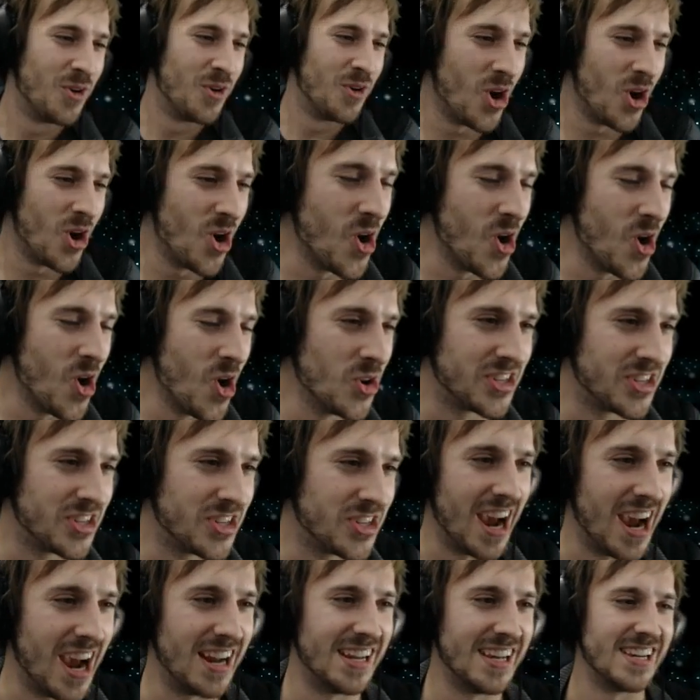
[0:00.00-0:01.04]
Ooh,
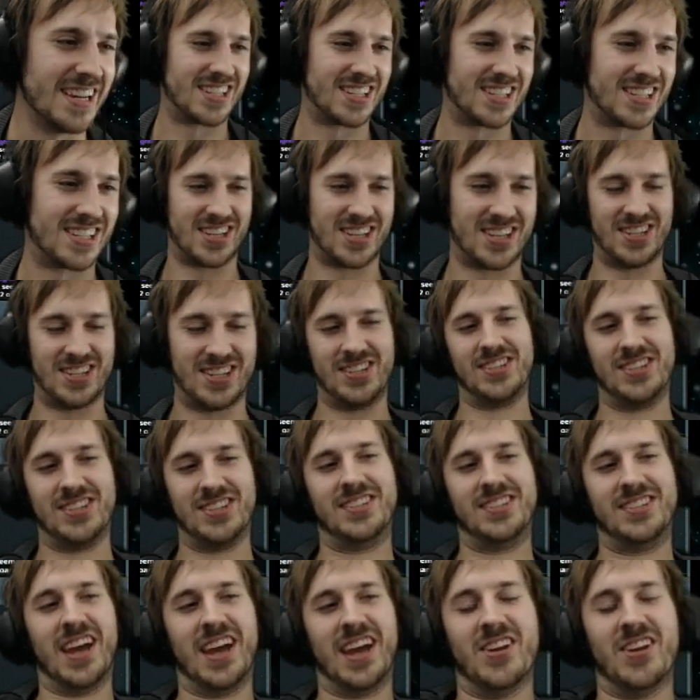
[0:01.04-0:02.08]
Dylas!
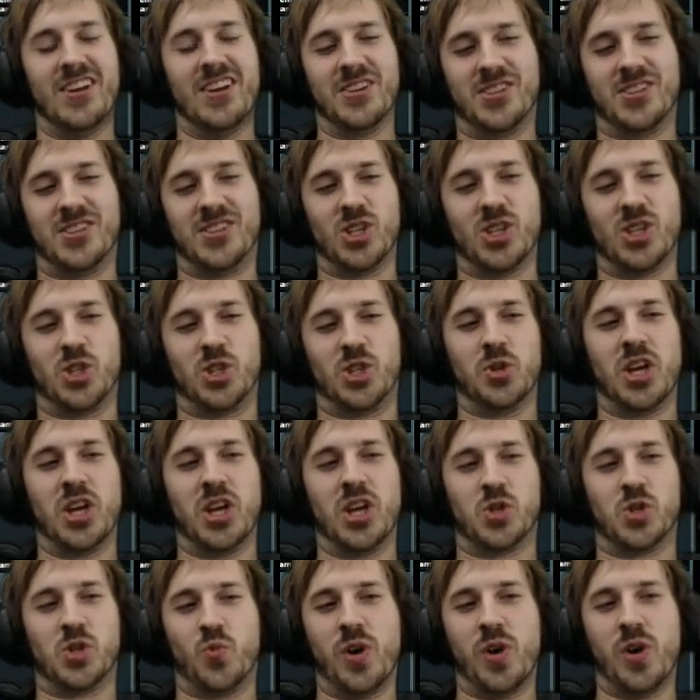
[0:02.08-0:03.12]
Dylas is
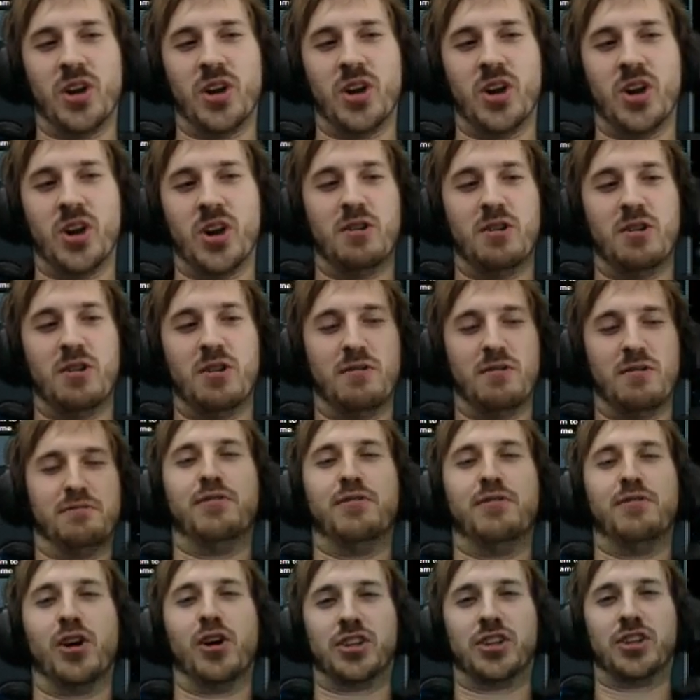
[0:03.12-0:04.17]
today's winner!
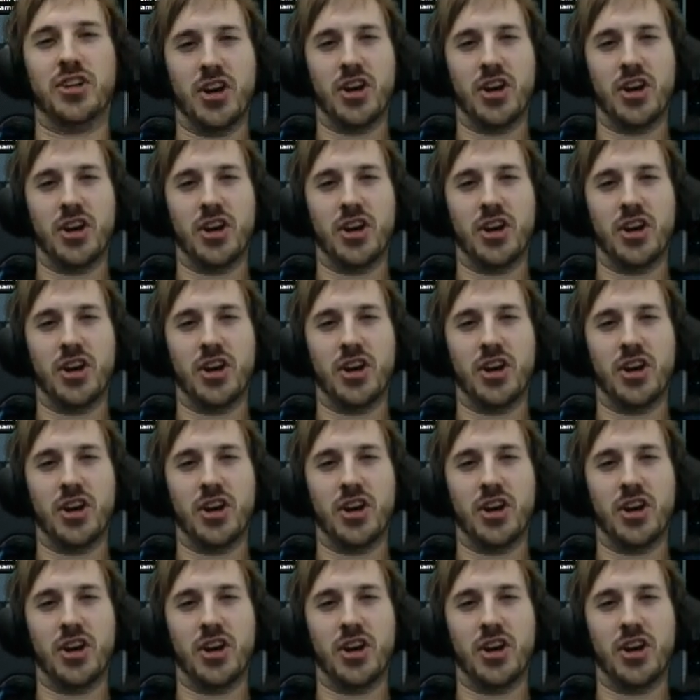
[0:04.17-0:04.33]
Fuck